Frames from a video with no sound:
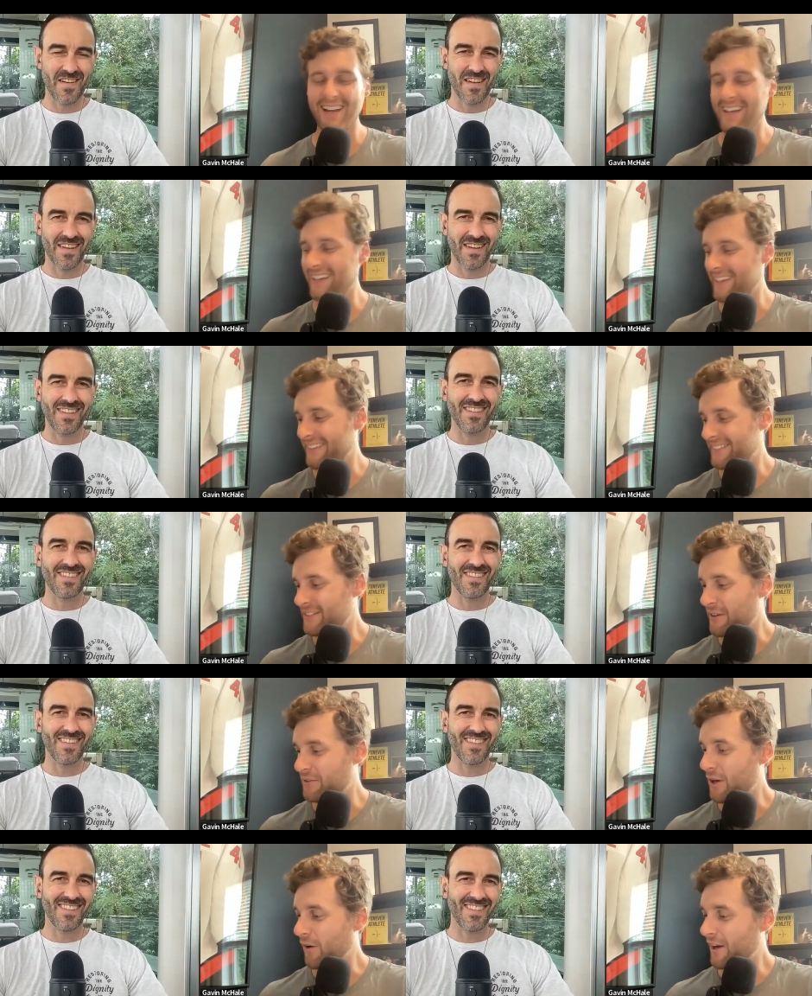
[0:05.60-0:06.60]
Speaker 1: I you
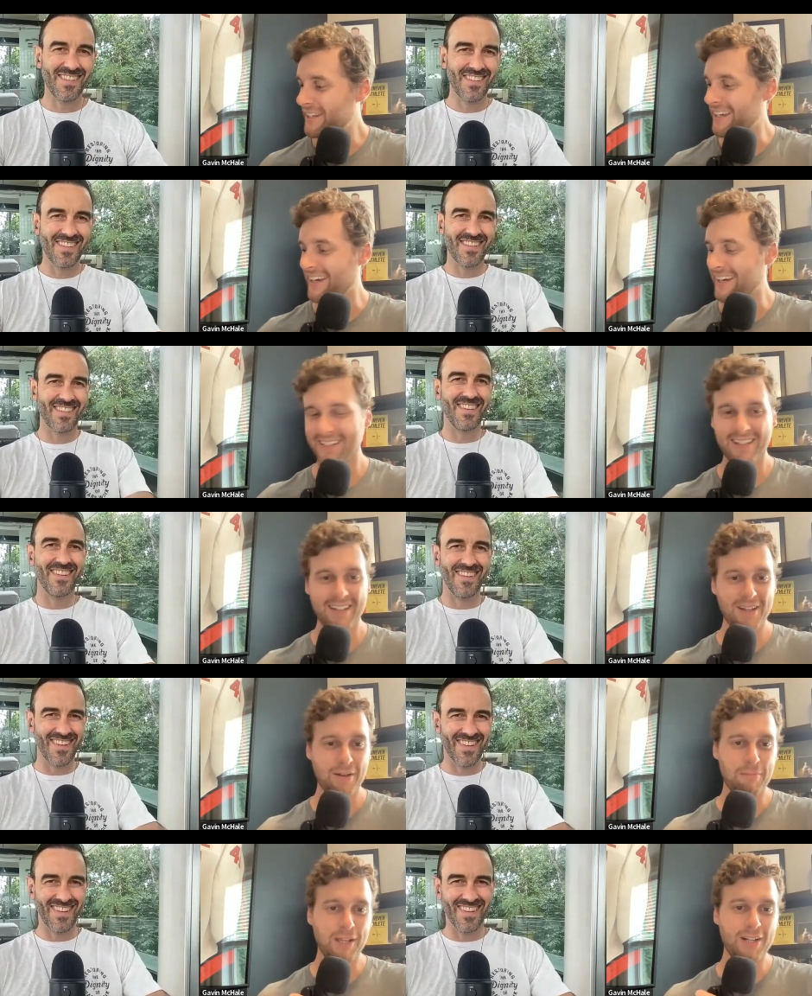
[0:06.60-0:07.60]
have no idea
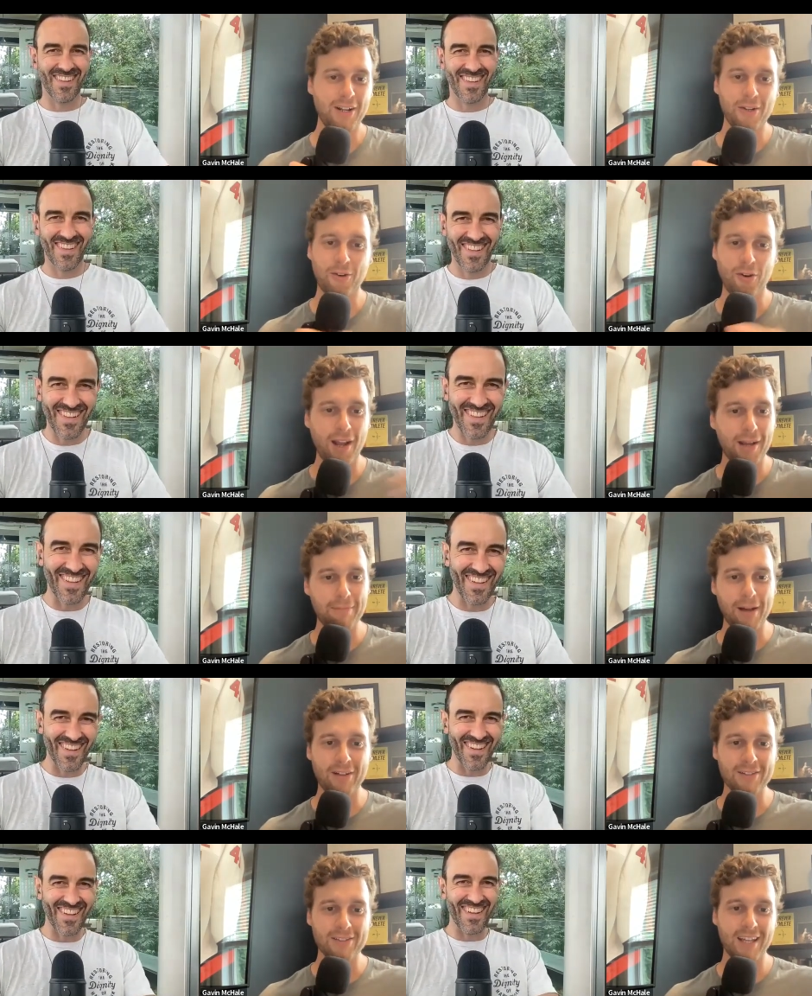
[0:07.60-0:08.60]
being on Craig
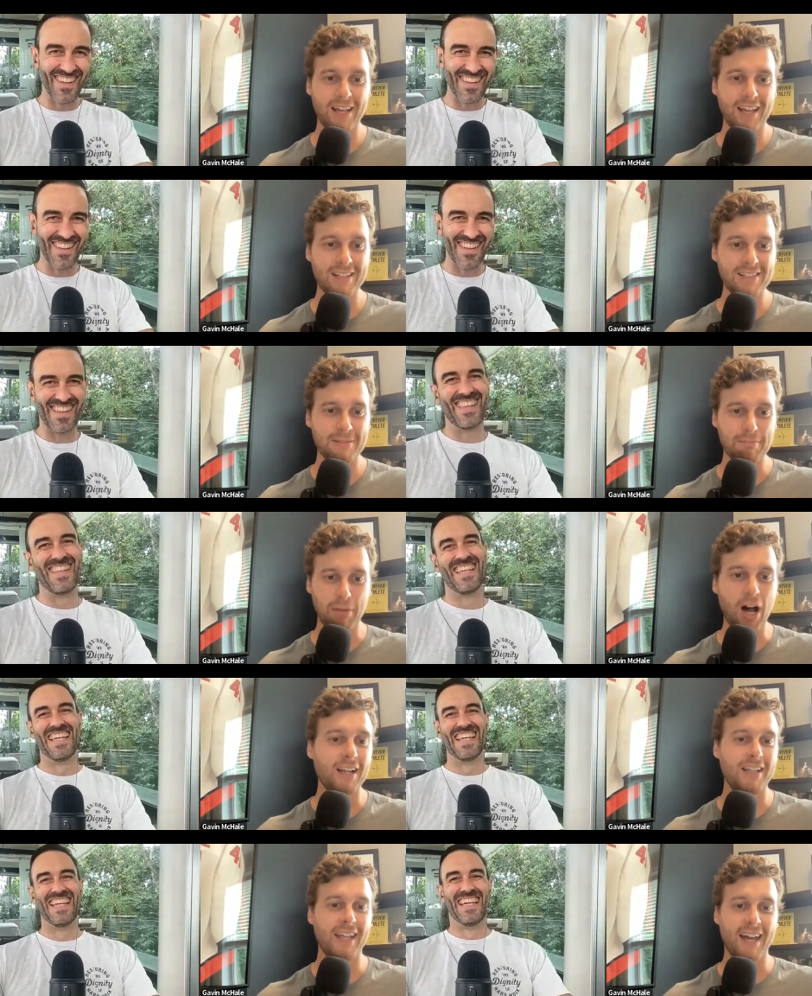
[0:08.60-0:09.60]
Ballantyne's
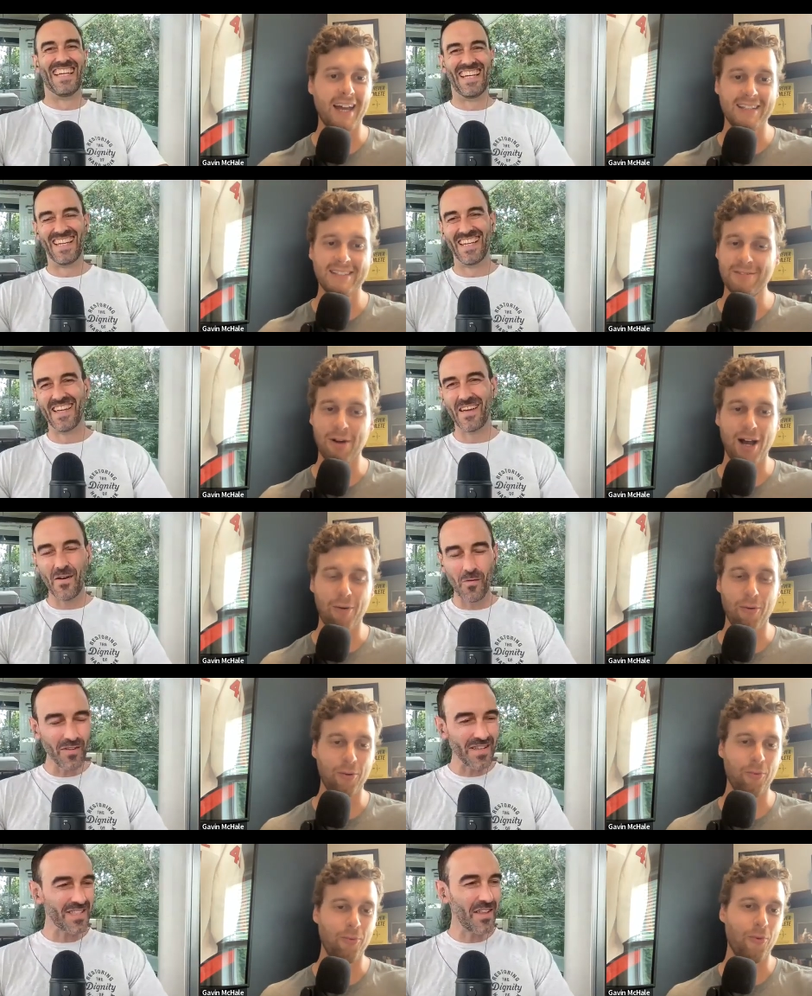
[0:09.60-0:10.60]
podcast. Wow.
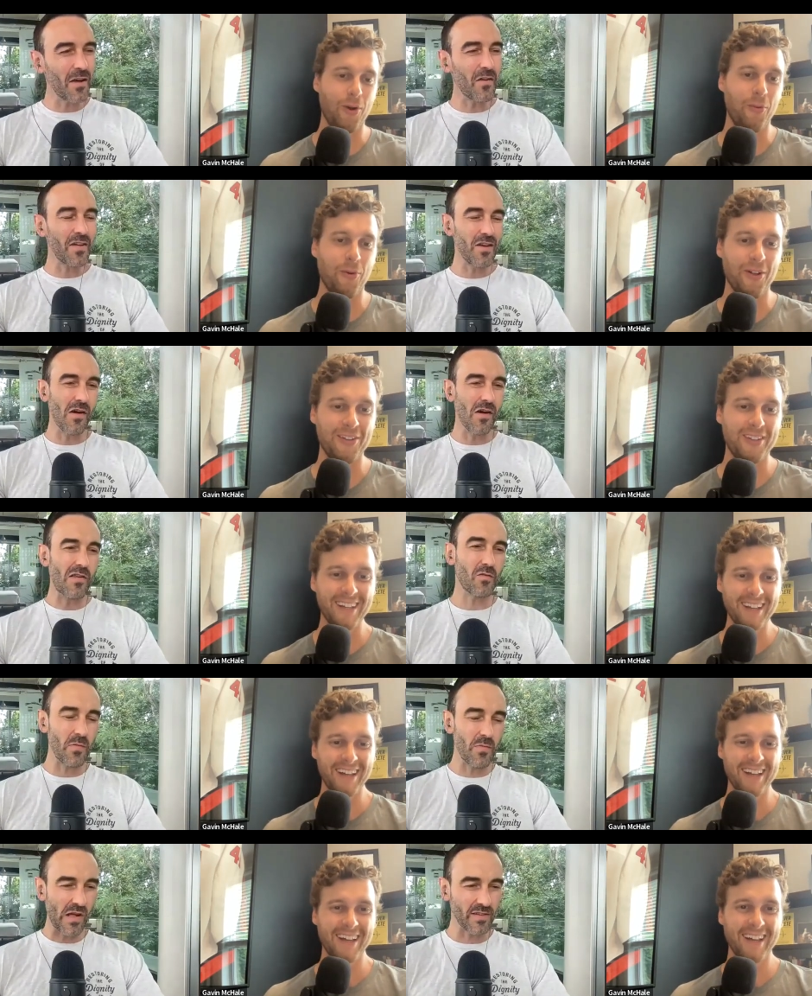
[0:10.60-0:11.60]
well, listen, not only on
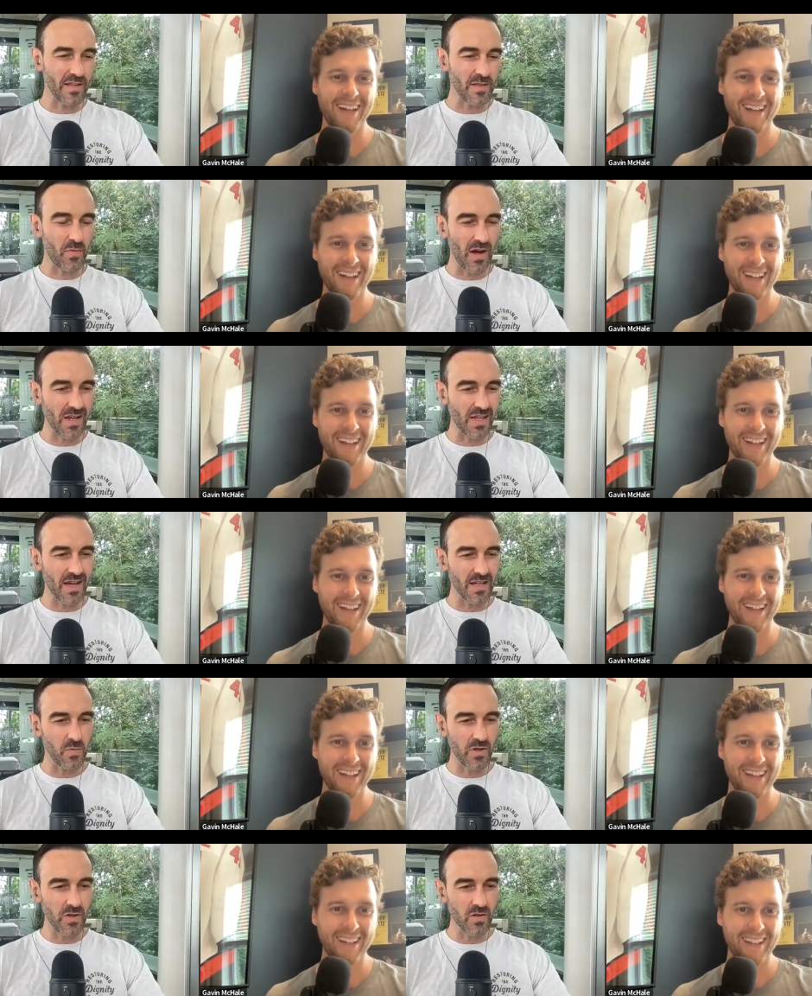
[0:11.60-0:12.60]
Speaker 2: Craig Ballantyne's
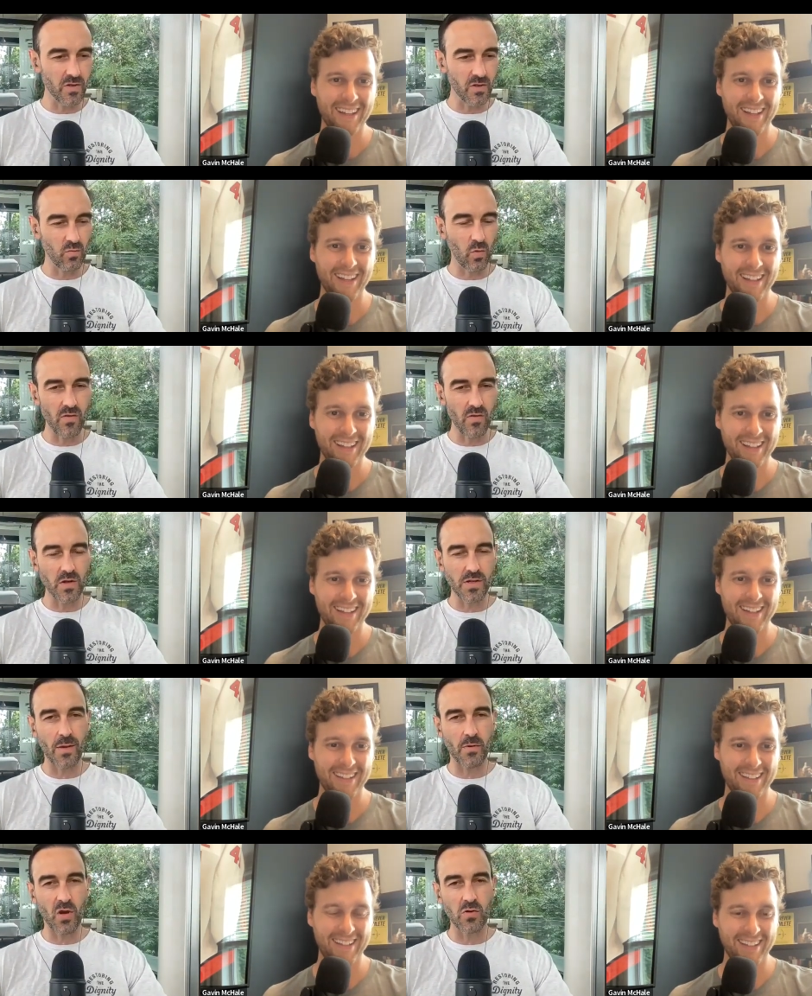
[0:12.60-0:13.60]
podcast, but you're one of our
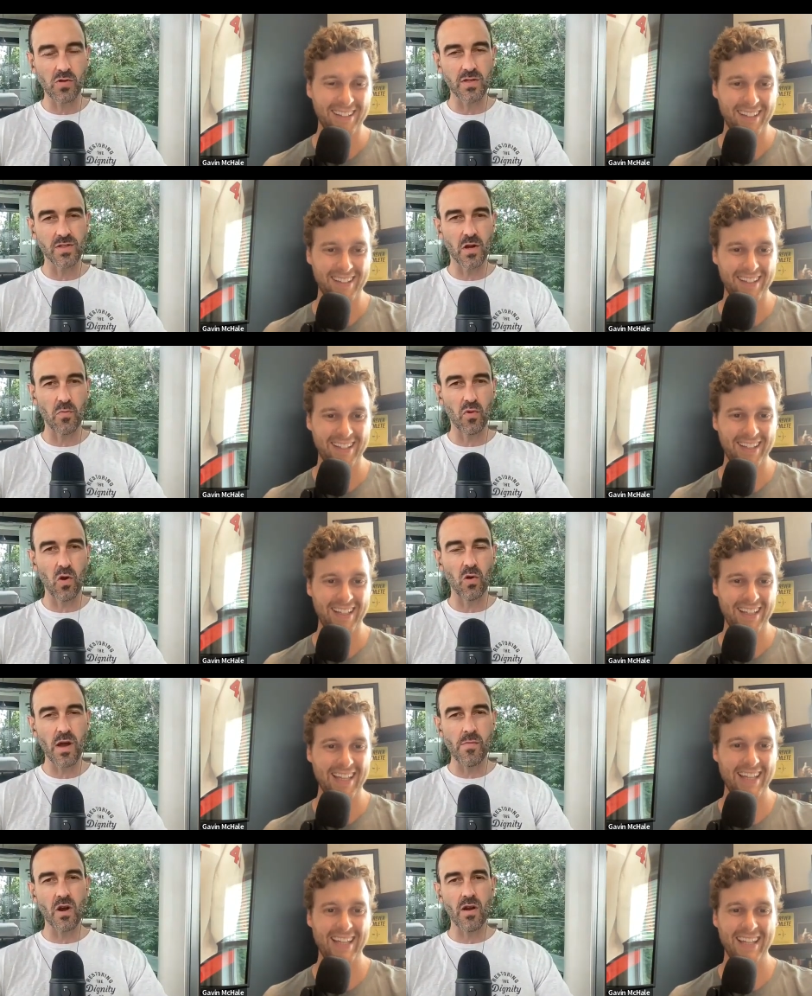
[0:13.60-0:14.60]
top coaches in our
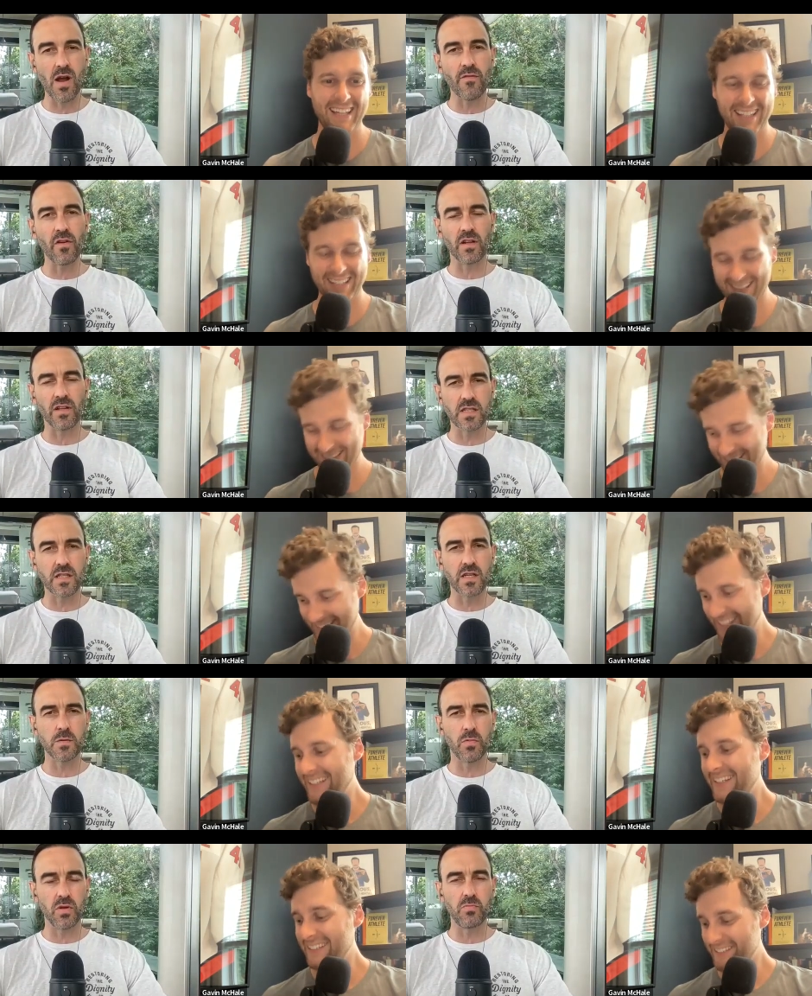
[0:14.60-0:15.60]
program and our effortless
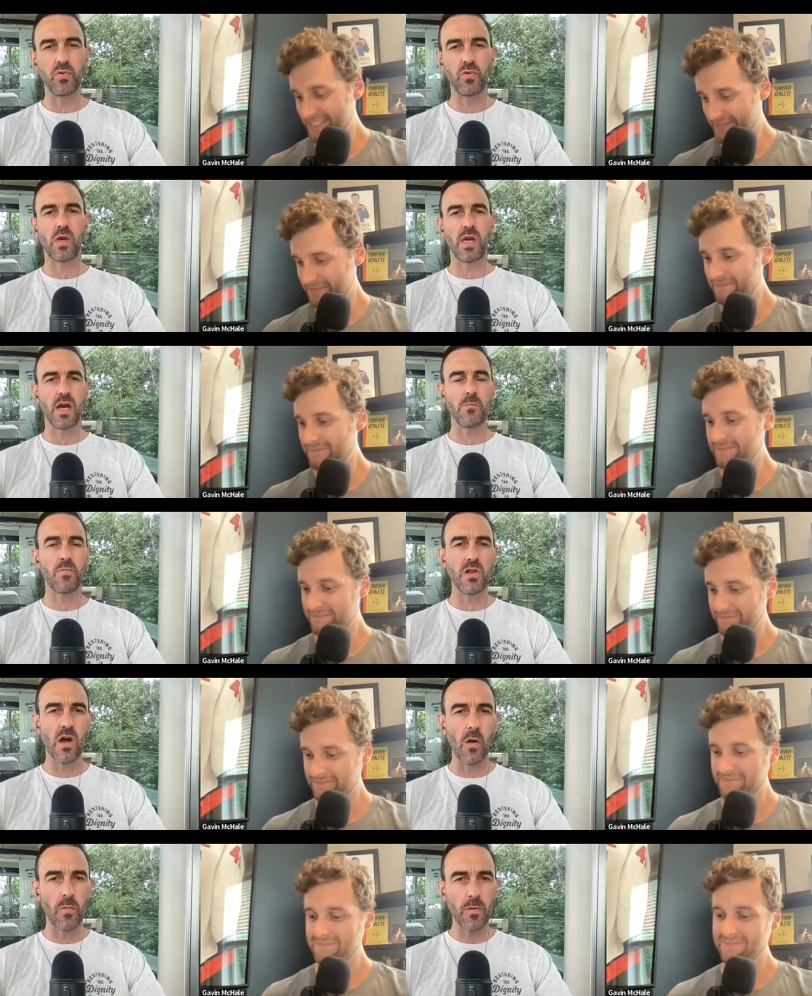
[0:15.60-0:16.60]
discipline boot camp, and
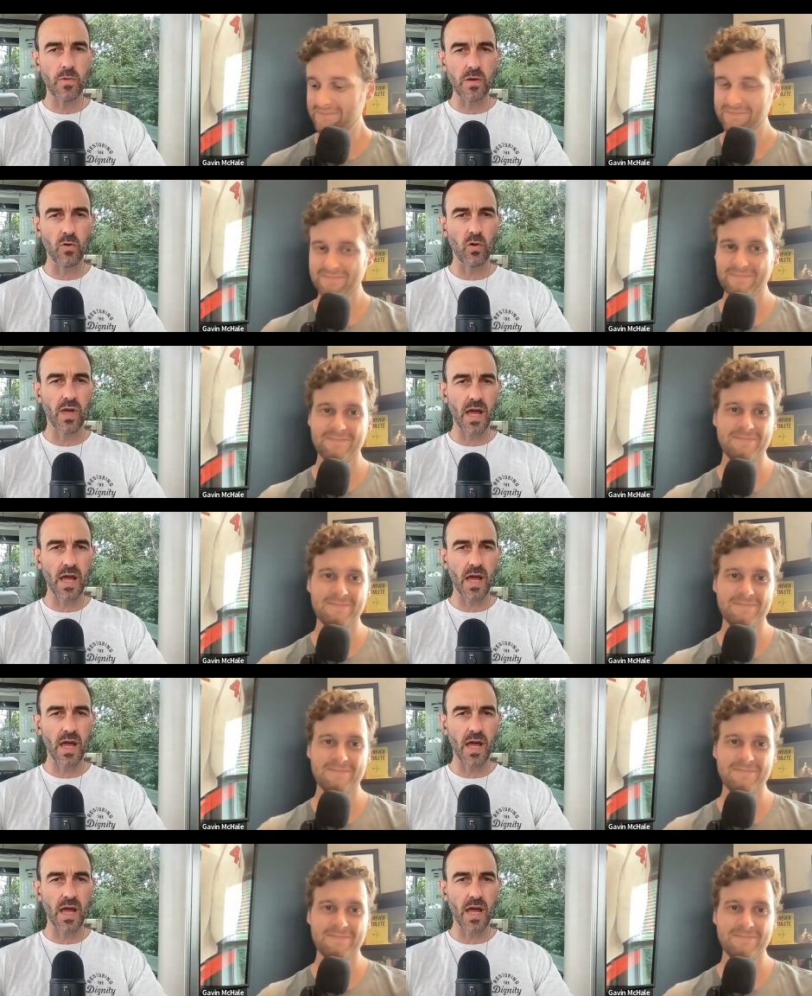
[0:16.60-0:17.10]
you're helping people